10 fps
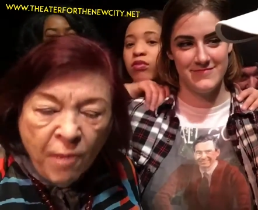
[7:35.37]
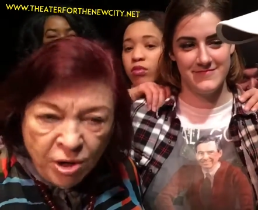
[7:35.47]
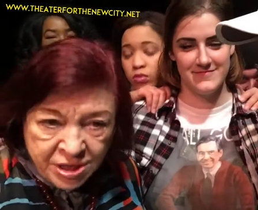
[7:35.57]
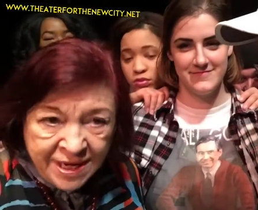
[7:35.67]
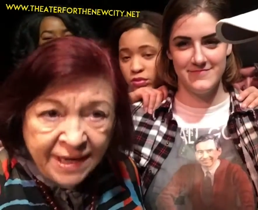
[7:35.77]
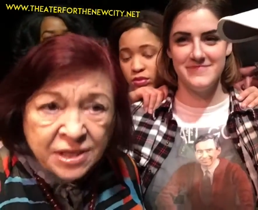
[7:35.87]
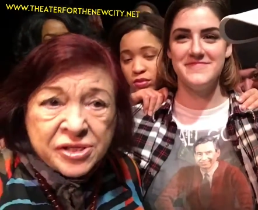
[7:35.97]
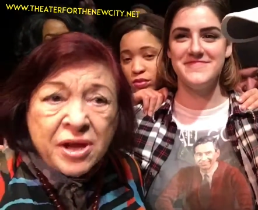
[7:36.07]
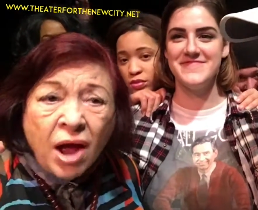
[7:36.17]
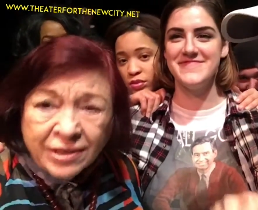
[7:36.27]
Speaker 1: right?
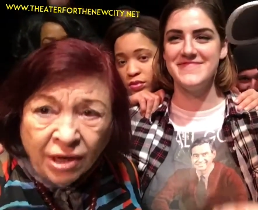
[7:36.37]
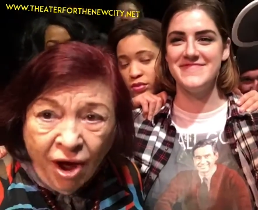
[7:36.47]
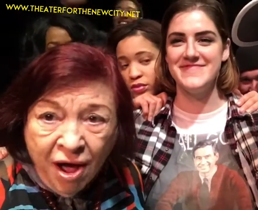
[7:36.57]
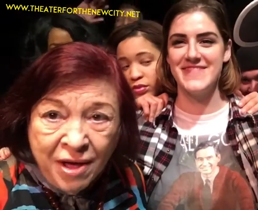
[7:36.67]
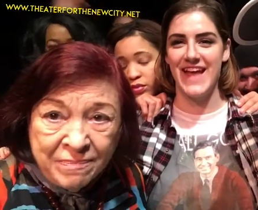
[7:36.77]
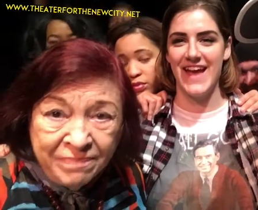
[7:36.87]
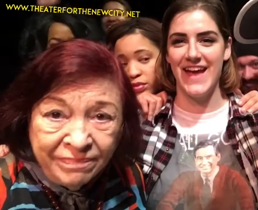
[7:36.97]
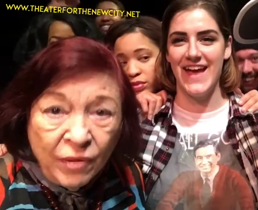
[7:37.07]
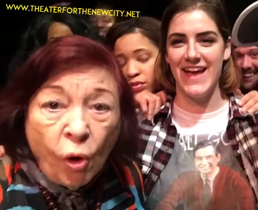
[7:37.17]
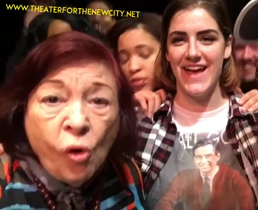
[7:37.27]
SmartTix.com, as well as
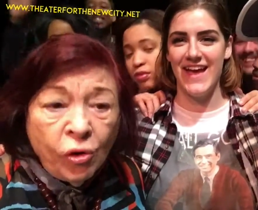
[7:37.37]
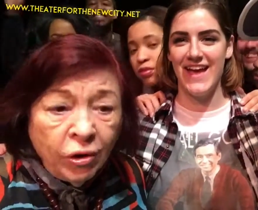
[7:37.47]
call